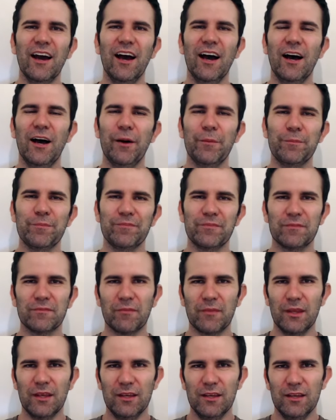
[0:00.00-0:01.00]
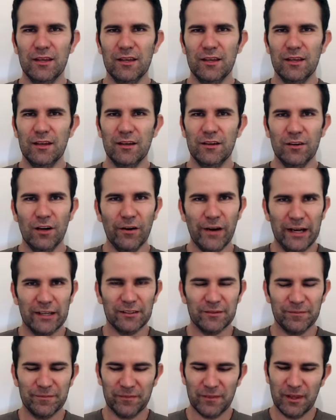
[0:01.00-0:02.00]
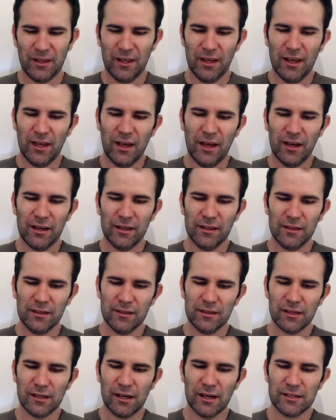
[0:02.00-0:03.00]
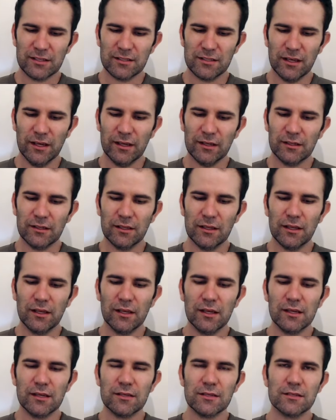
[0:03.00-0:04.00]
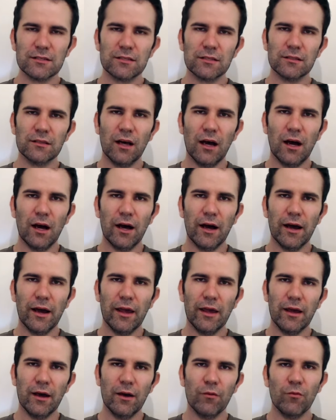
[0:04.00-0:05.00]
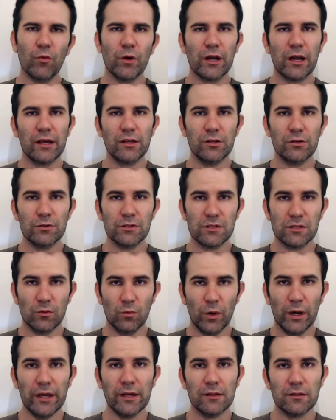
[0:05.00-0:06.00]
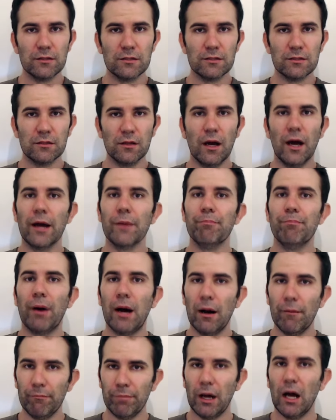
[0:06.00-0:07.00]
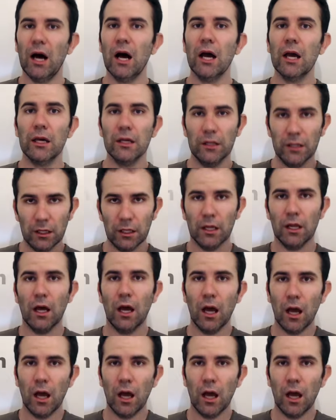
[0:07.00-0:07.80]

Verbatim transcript: Um, all right. Another thing I said is I uh, when I use the weights, I pump iron.